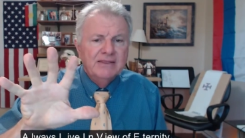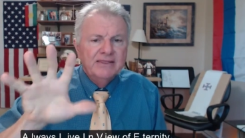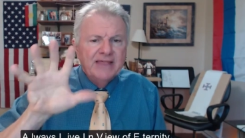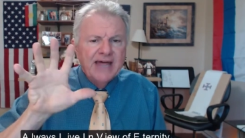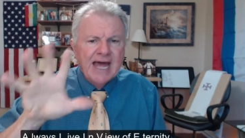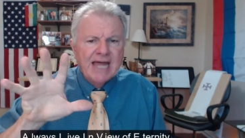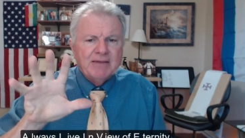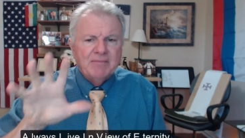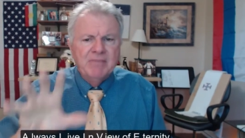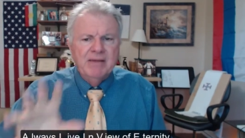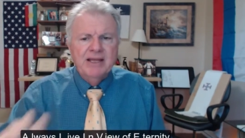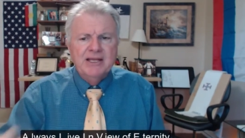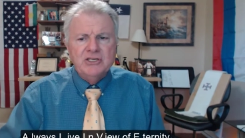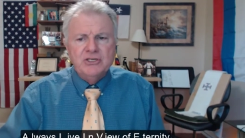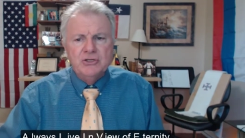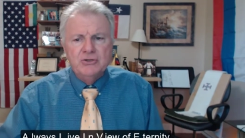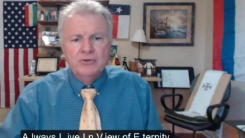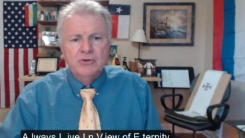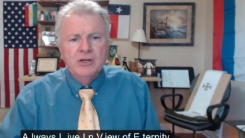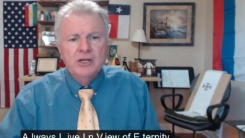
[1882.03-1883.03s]
That
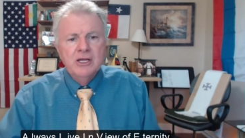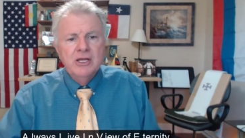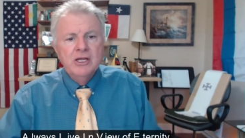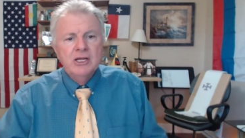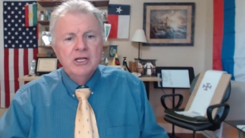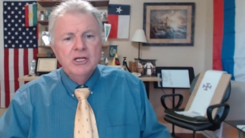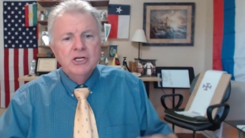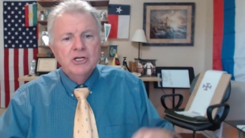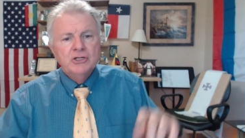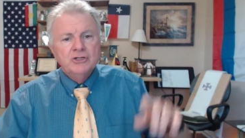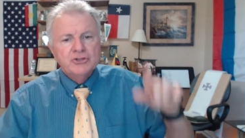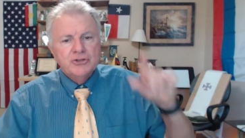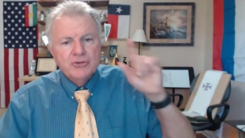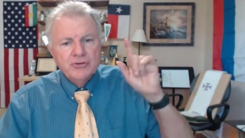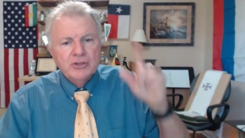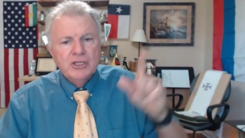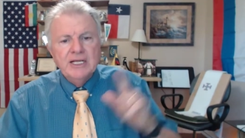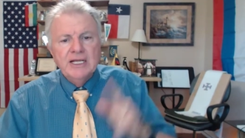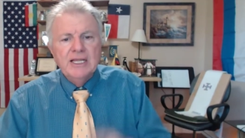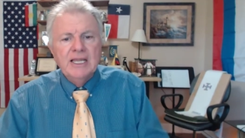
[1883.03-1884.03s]
makes you
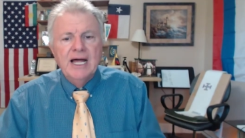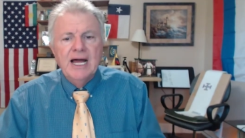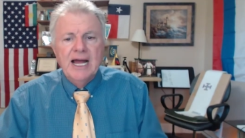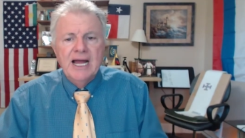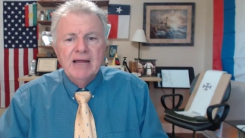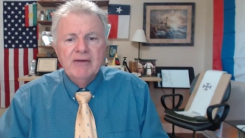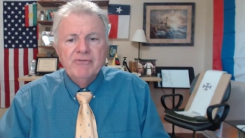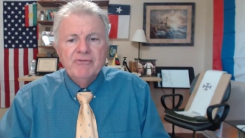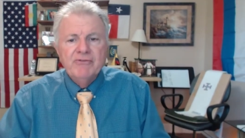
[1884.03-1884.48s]
truly alive.